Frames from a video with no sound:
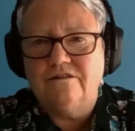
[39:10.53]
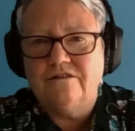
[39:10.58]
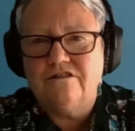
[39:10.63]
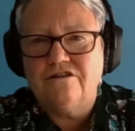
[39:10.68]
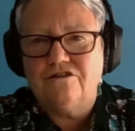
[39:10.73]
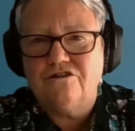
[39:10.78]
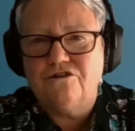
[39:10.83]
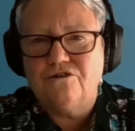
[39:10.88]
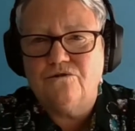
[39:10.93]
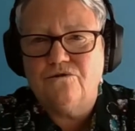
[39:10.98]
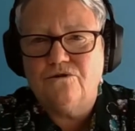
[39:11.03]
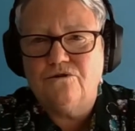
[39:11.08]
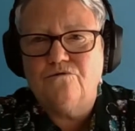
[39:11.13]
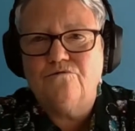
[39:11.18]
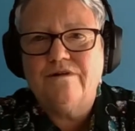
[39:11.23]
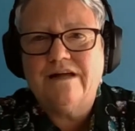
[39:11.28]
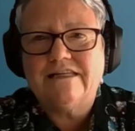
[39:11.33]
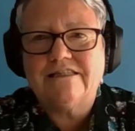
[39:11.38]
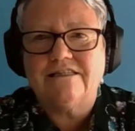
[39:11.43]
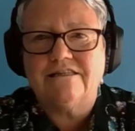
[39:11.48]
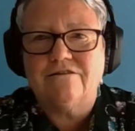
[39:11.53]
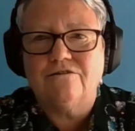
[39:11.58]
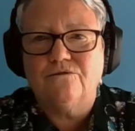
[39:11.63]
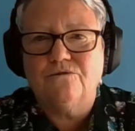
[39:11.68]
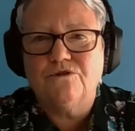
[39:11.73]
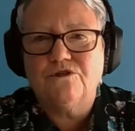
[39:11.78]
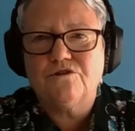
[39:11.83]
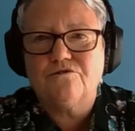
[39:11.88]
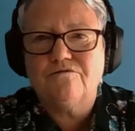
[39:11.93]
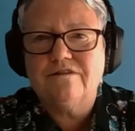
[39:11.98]
to do your retinal
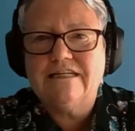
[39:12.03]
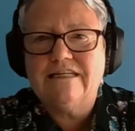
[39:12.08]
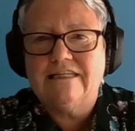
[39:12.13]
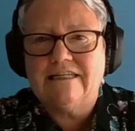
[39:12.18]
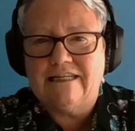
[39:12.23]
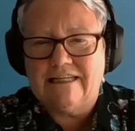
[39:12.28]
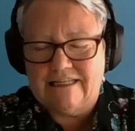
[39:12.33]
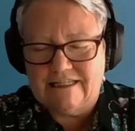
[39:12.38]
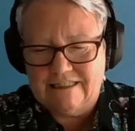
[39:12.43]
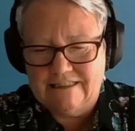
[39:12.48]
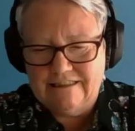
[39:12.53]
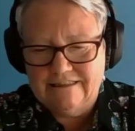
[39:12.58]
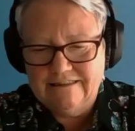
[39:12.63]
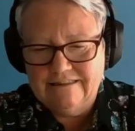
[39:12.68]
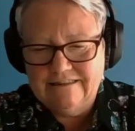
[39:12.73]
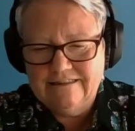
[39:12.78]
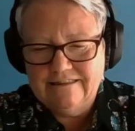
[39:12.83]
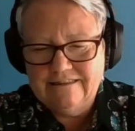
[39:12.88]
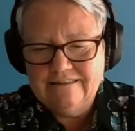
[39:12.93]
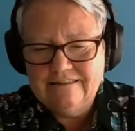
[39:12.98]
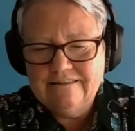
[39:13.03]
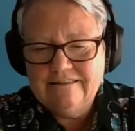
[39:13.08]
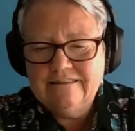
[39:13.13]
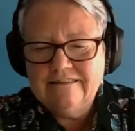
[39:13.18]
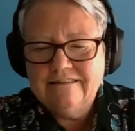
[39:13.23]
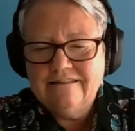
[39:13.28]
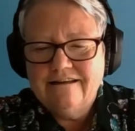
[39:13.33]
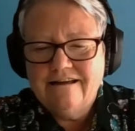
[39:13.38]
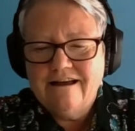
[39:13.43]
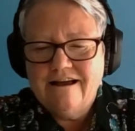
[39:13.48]
screening.
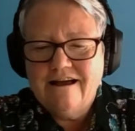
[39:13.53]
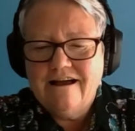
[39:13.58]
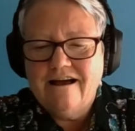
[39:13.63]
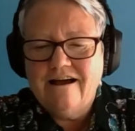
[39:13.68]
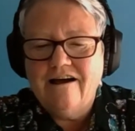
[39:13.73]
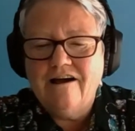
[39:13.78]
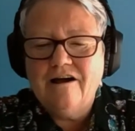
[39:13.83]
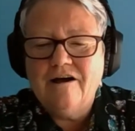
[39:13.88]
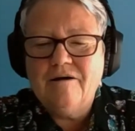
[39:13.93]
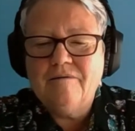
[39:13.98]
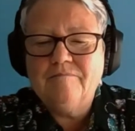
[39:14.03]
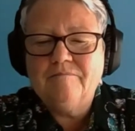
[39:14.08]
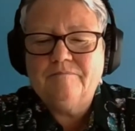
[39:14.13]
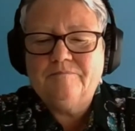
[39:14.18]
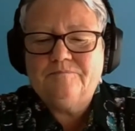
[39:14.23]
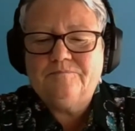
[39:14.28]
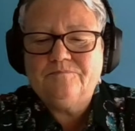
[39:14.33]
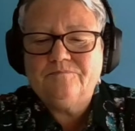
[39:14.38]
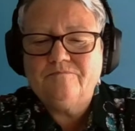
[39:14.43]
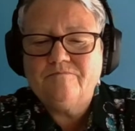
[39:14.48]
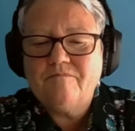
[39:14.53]
And